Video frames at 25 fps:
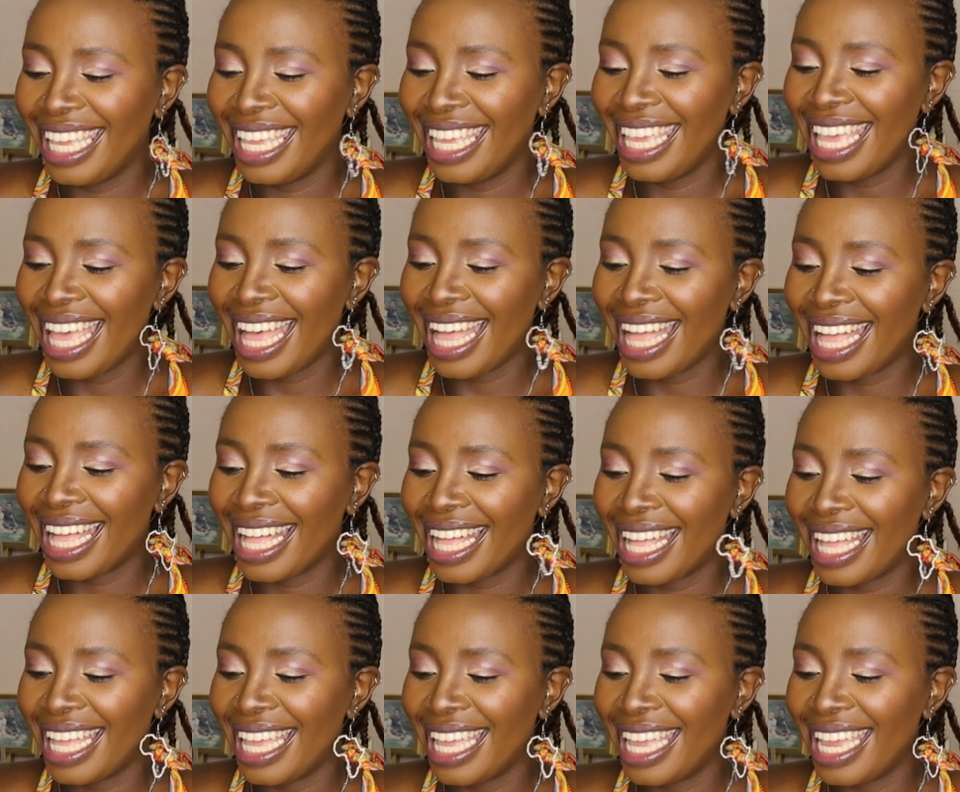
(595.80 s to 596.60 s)

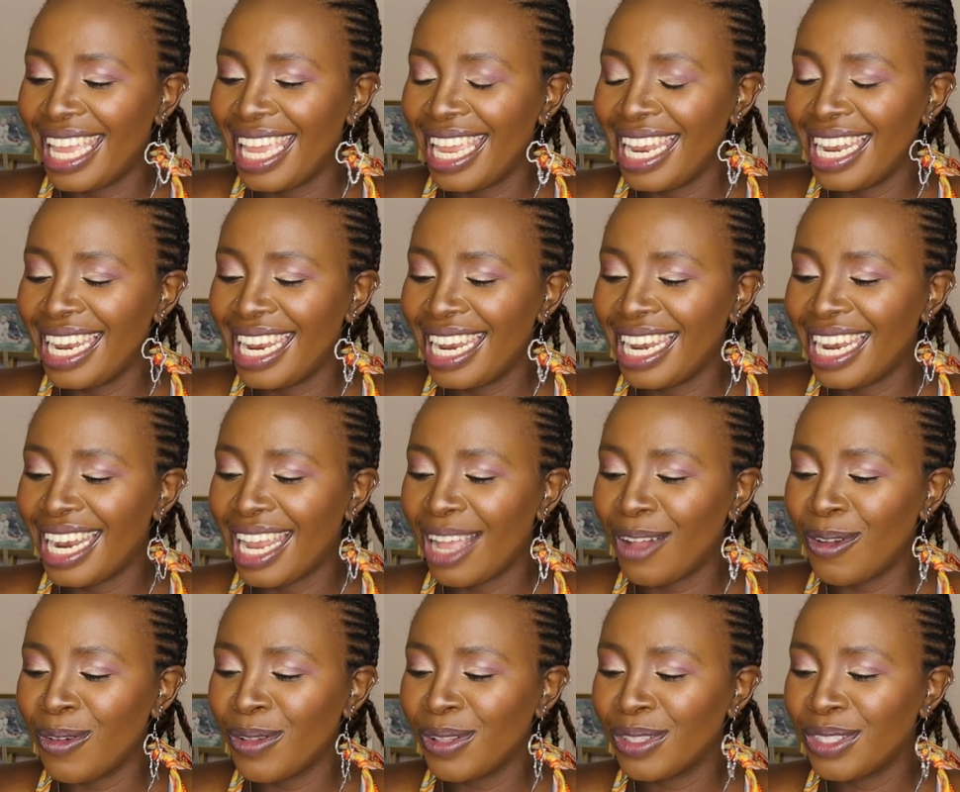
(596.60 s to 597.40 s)
yeah, And then
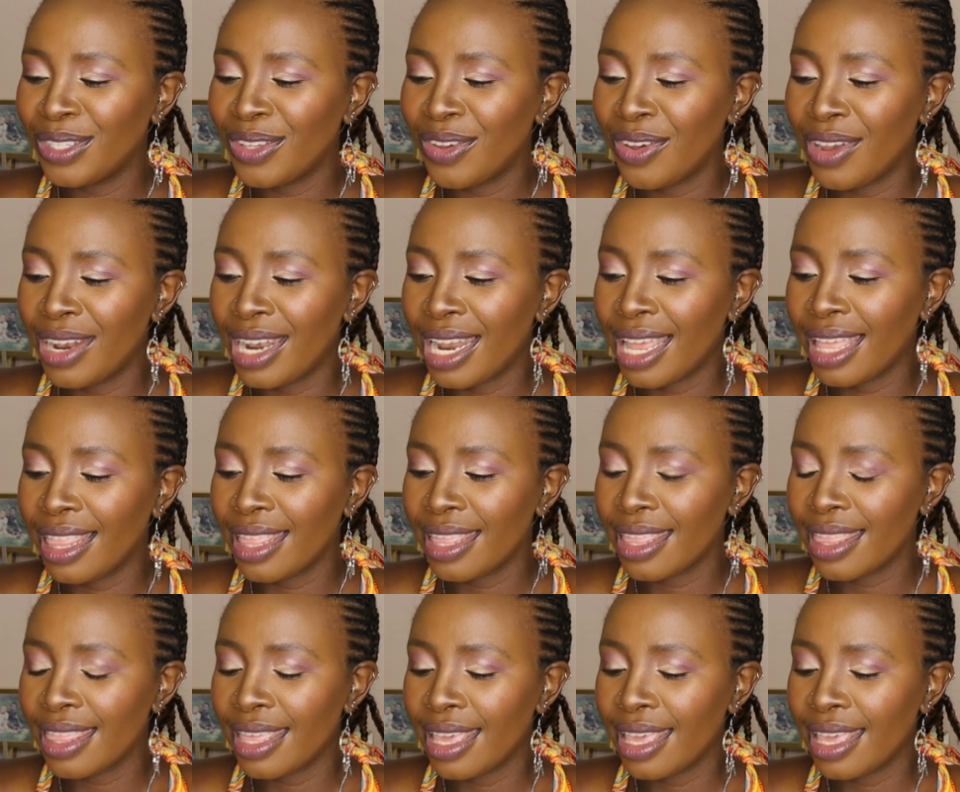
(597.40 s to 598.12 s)
also another